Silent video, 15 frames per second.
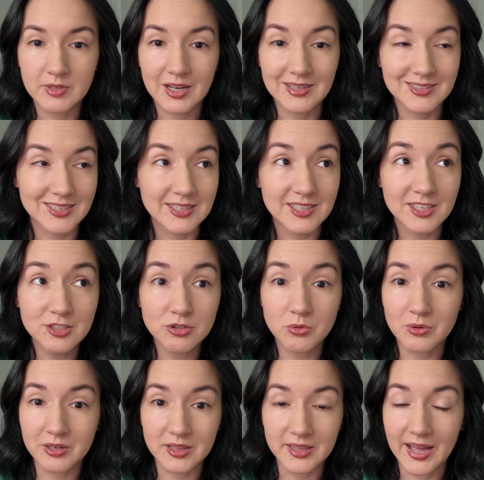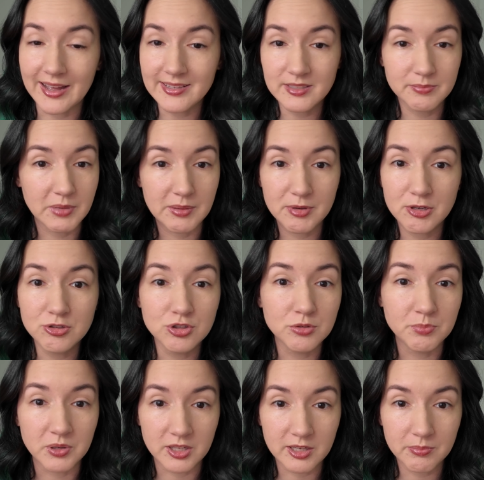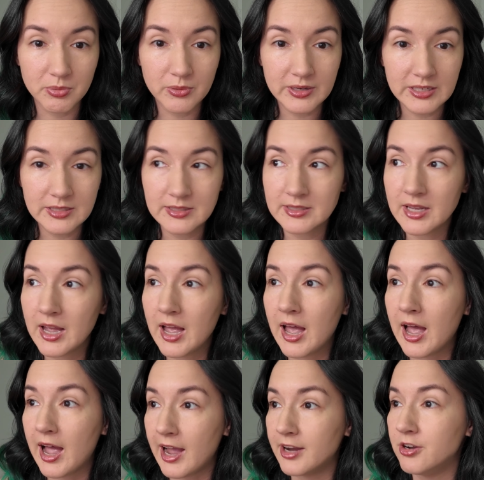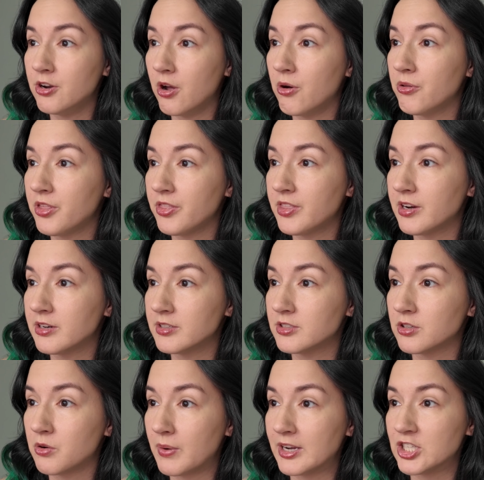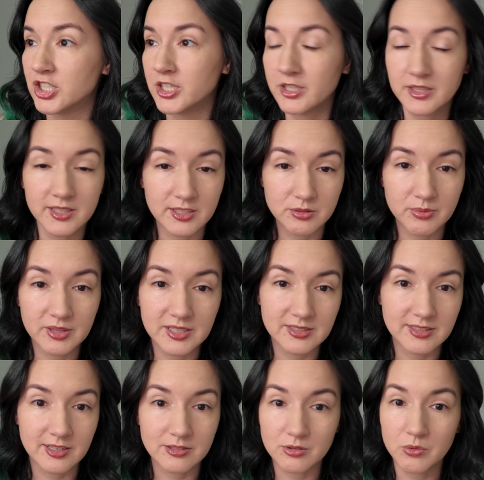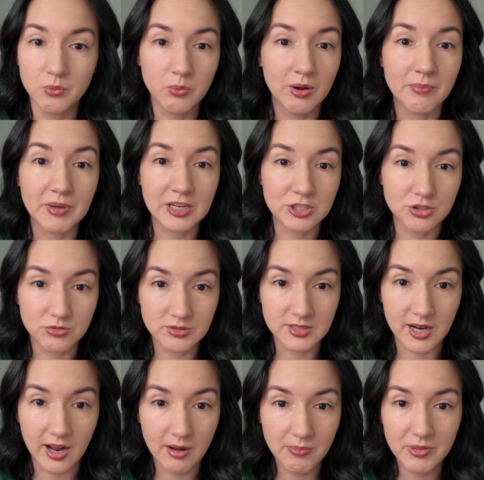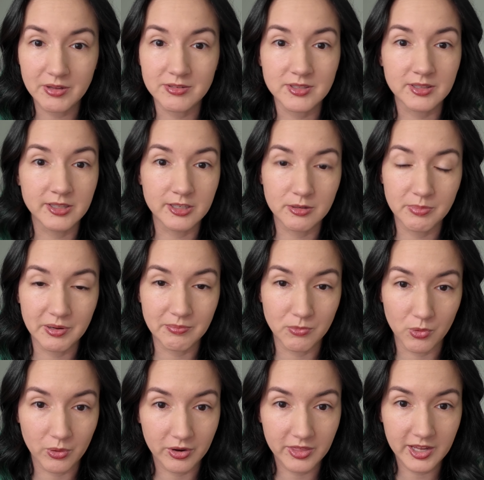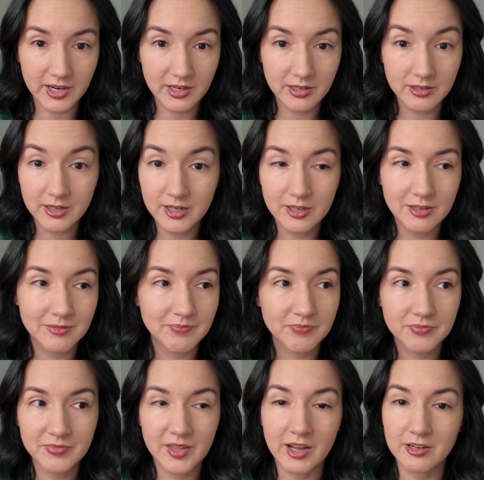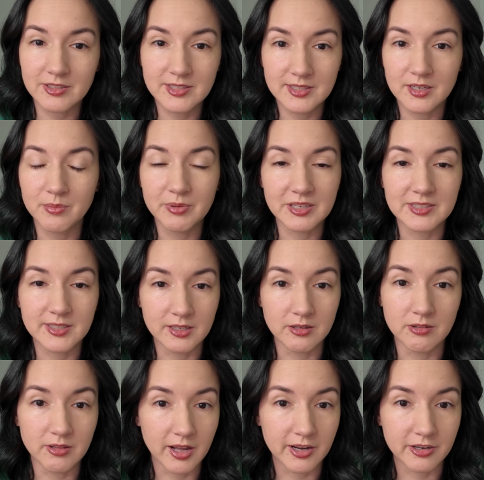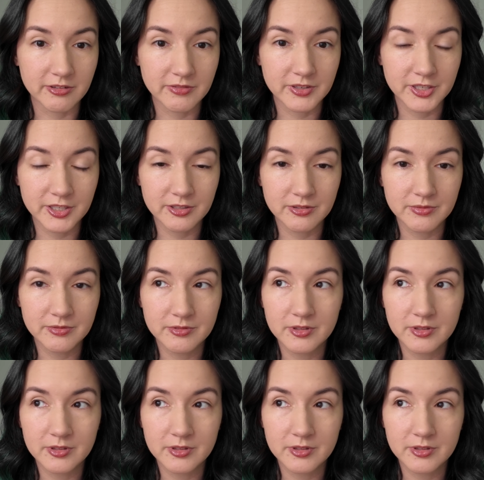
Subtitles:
A sentence or less, maybe you do bullet points. I know that there is a question in this one that says, what made you stop? There's a little bit more there. That could still be a single liner for you.